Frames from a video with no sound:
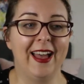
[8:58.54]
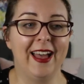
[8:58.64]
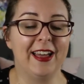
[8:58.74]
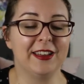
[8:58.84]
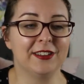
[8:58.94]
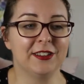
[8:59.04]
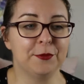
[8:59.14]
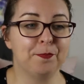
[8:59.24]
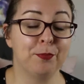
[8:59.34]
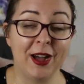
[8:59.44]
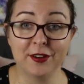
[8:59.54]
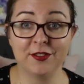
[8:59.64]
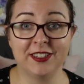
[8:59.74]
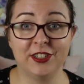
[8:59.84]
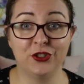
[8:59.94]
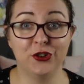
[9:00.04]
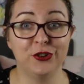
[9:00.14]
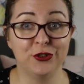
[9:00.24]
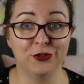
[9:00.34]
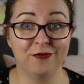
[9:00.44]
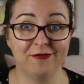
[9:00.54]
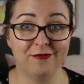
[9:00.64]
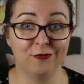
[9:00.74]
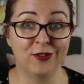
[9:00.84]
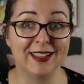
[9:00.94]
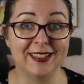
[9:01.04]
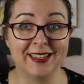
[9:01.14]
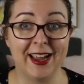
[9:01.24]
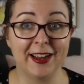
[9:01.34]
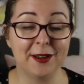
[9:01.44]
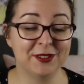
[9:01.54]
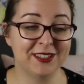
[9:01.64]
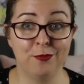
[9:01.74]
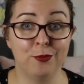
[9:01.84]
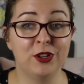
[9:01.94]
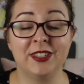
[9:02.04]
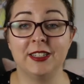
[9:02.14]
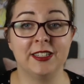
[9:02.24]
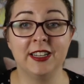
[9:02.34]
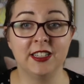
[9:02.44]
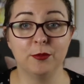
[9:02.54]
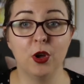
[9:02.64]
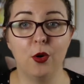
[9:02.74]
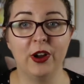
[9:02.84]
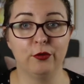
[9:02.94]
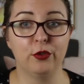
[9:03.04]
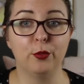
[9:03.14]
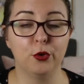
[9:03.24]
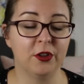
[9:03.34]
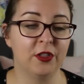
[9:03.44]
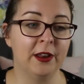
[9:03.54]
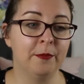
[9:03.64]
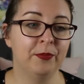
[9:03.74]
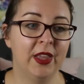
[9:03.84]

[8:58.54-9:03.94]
And part of this is due to Riley's hang-ups. Mercy has teased him the whole way through the book that